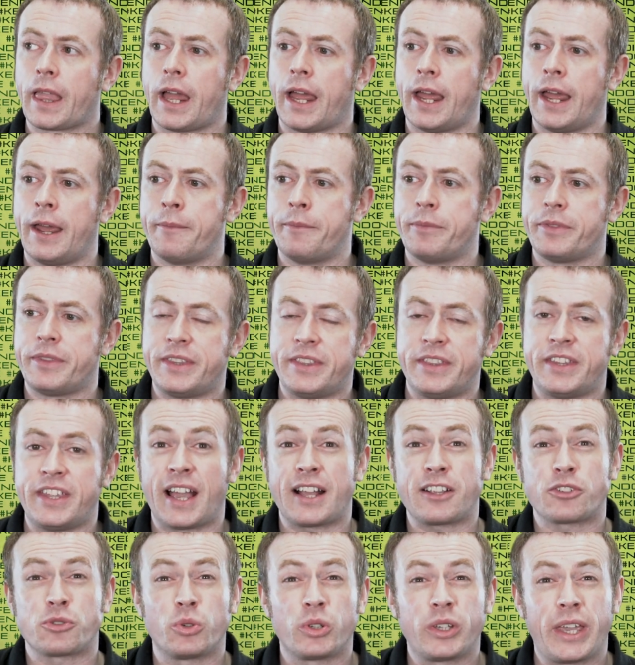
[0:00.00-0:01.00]
Um, the
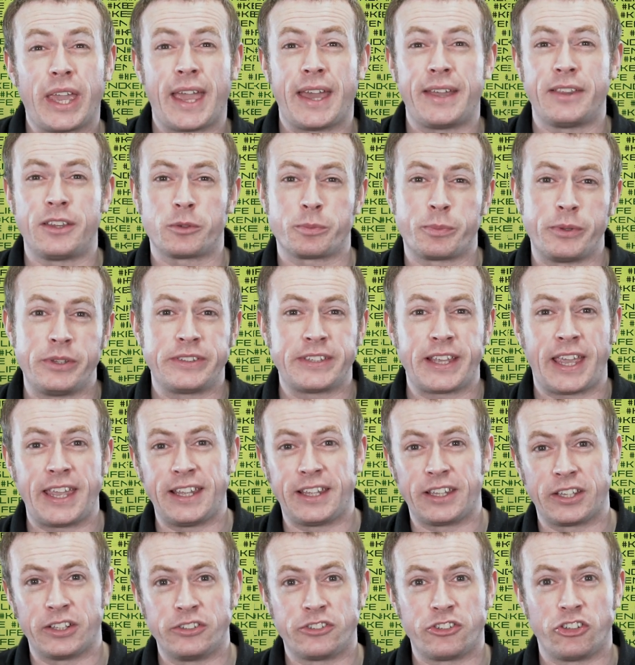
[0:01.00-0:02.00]
actual care that's been
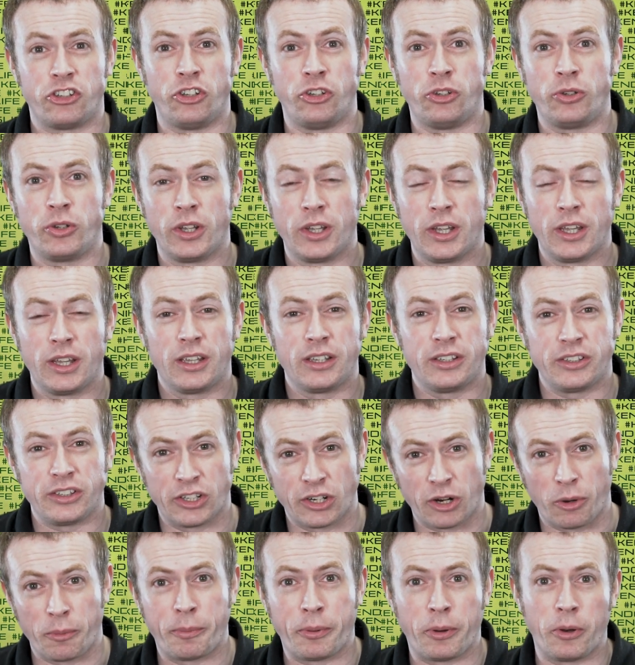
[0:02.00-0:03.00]
taken to you
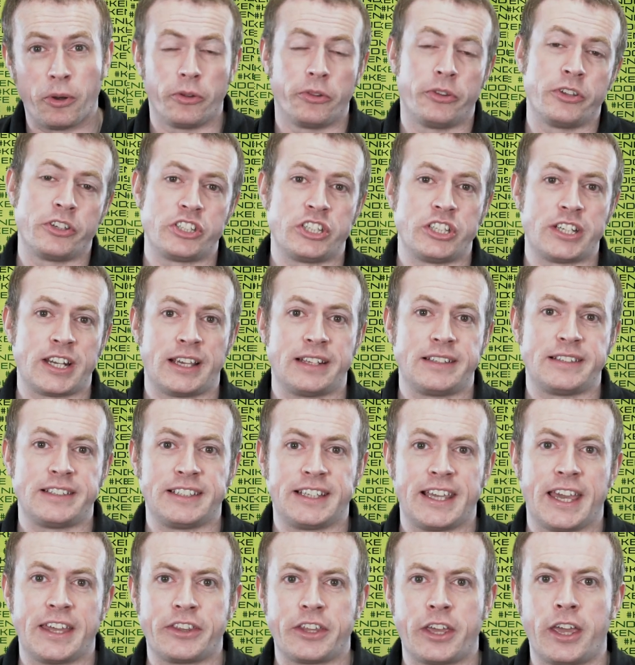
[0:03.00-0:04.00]
know put the shinai
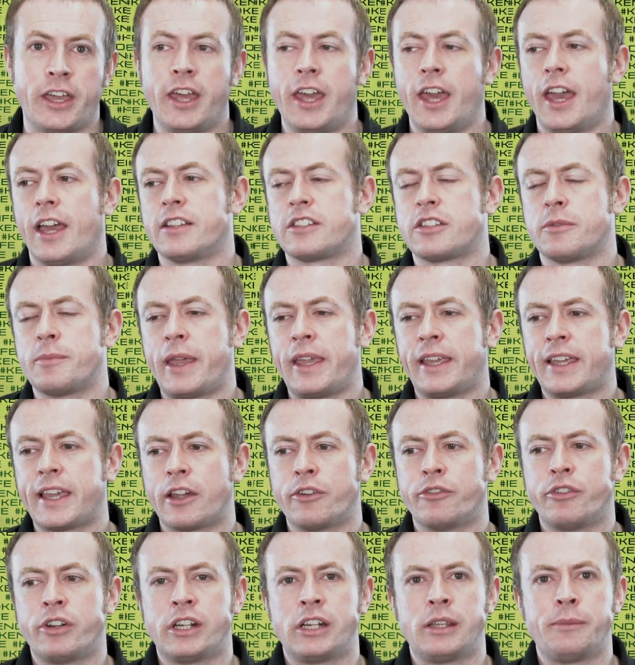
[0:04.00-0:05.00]
together and to make it
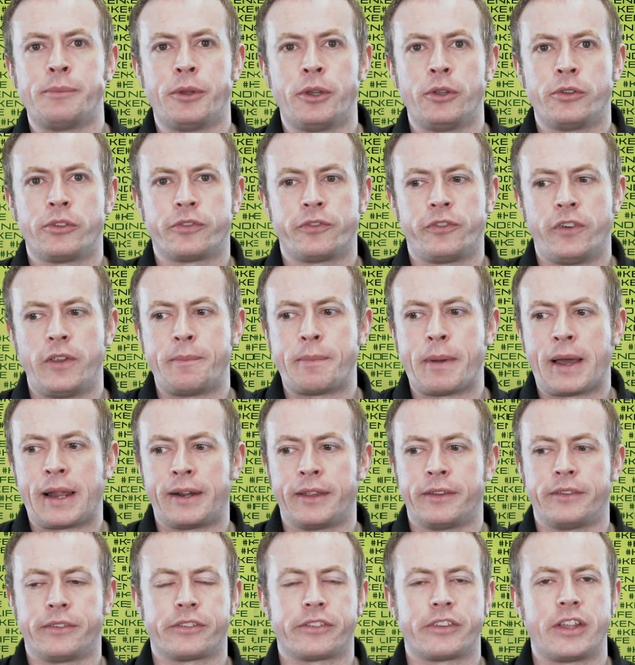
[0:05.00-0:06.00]
a really beautifully
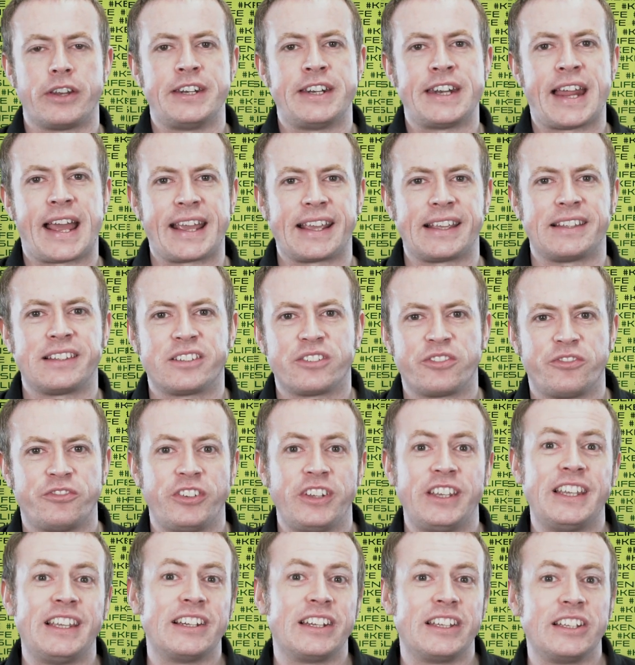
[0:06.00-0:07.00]
balanced, nice
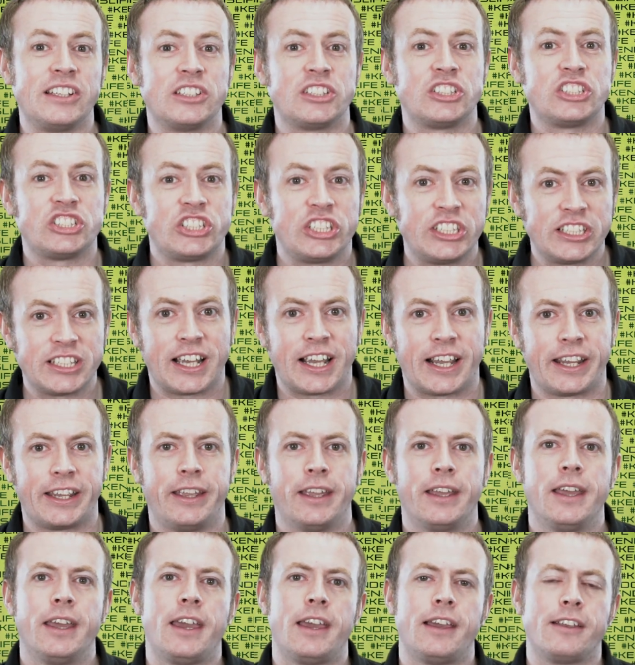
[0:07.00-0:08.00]
feeling shinai
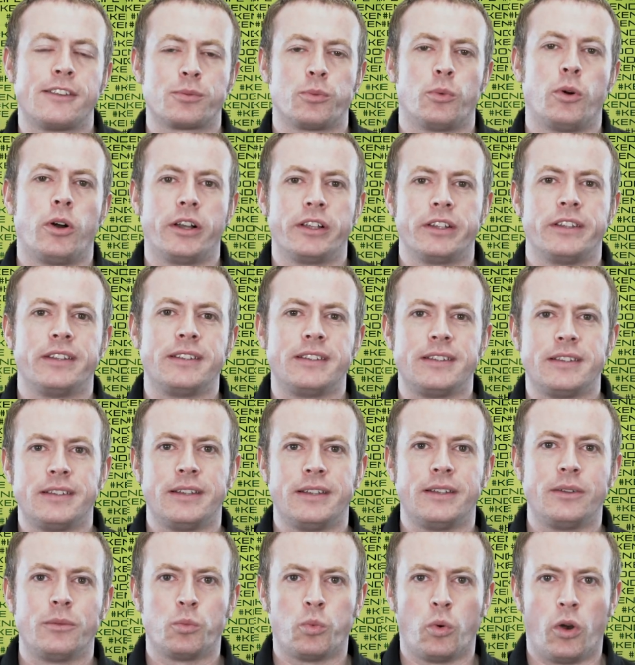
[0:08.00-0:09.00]
is what
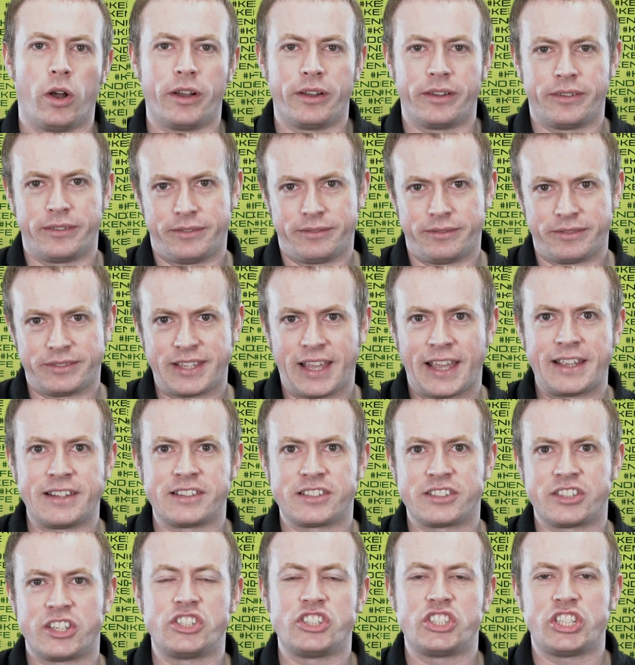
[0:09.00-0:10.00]
what
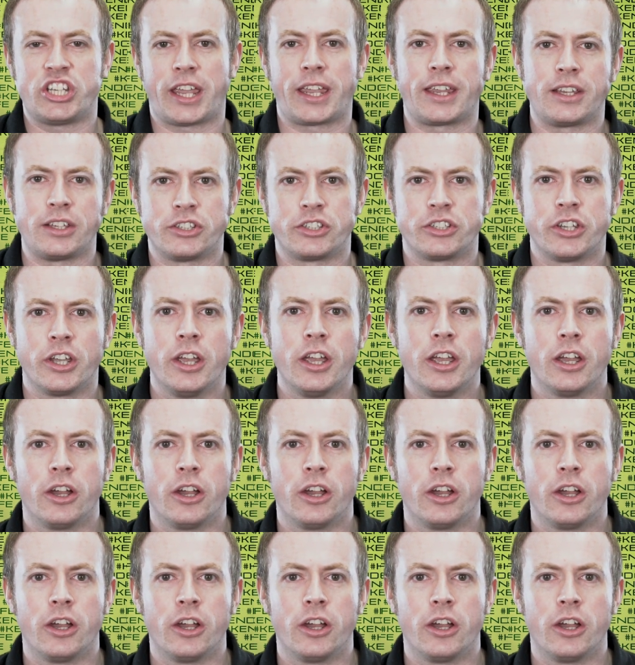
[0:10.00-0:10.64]
tends to change.